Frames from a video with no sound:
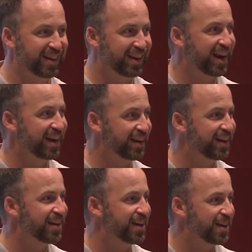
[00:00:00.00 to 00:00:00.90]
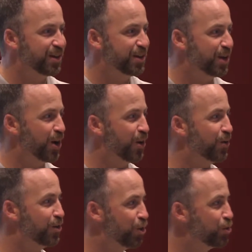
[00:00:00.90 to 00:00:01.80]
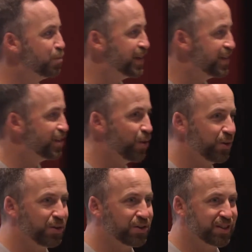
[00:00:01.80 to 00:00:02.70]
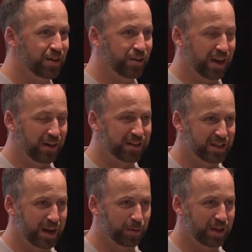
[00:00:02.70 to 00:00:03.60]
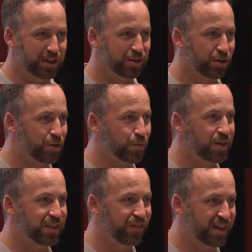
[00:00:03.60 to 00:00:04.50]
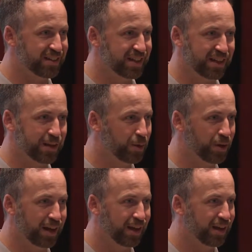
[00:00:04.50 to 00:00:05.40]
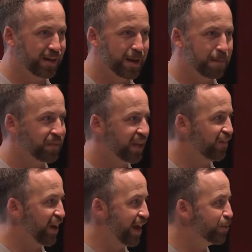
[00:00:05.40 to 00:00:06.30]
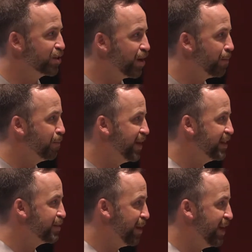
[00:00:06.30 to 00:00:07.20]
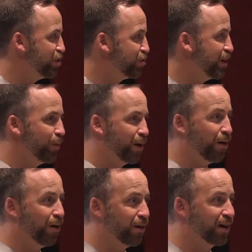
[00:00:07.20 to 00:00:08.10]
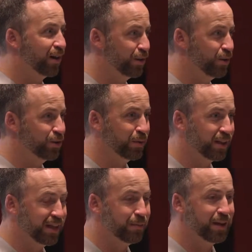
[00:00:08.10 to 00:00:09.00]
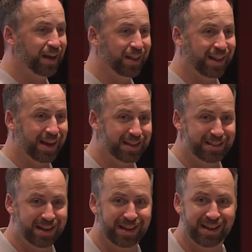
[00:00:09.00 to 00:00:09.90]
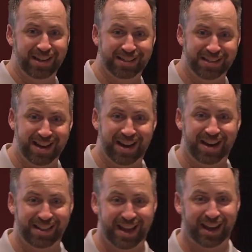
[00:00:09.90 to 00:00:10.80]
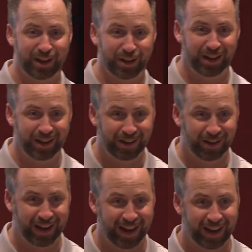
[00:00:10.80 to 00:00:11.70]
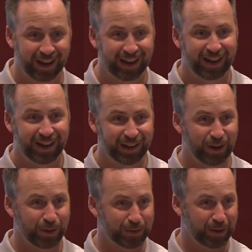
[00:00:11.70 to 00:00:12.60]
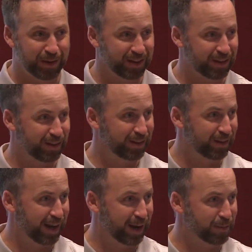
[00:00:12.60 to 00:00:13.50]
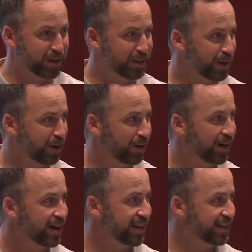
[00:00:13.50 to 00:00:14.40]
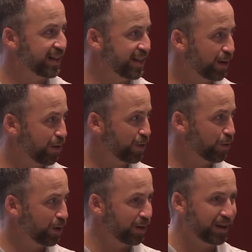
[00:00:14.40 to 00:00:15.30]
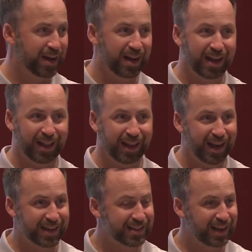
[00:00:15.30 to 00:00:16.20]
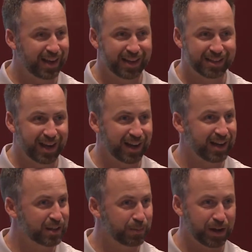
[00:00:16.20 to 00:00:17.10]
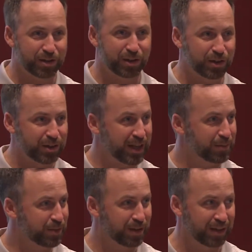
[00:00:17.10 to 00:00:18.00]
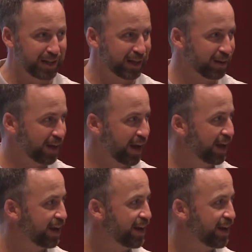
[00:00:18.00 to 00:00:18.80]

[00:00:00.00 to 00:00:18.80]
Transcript: Okay. You know, those business owners that are there at the Chamber Lunch, they're the ones investing in community. If Amazon beats Main Street, we are all gonna lose. Believe me, Alexa is not that good, okay? You know, I'm talking about the little Amazon speaker that's gonna take over the world. Alexa is not going to sponsor your team's little league, okay?